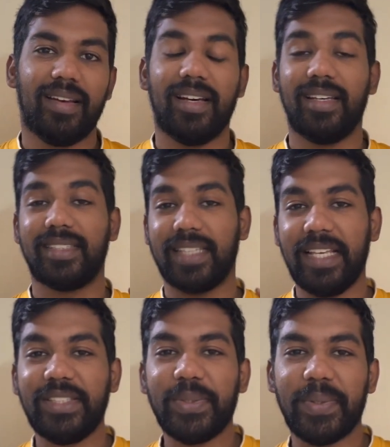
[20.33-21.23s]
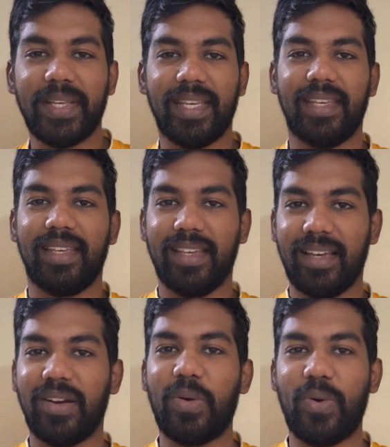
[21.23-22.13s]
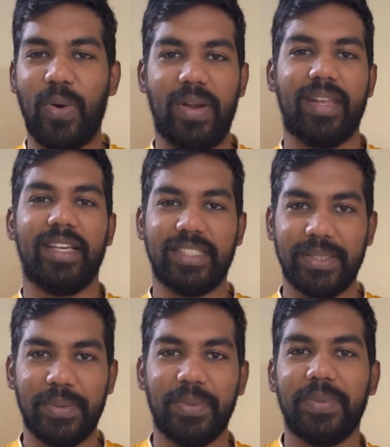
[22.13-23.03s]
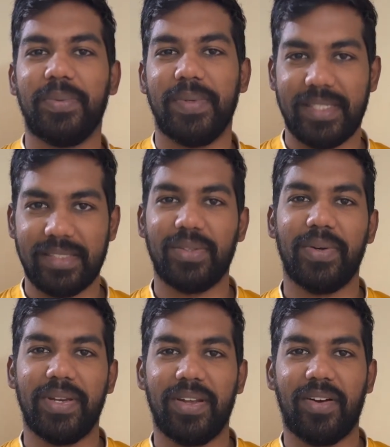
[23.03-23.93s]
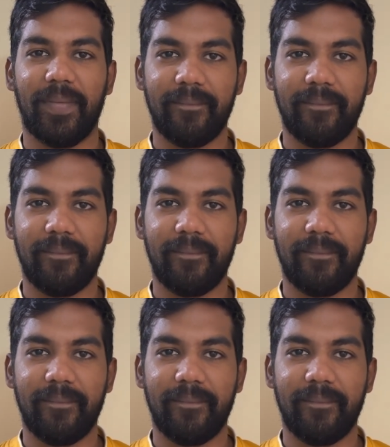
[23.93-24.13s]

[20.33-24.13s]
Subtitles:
a century-year-old issue which is going on.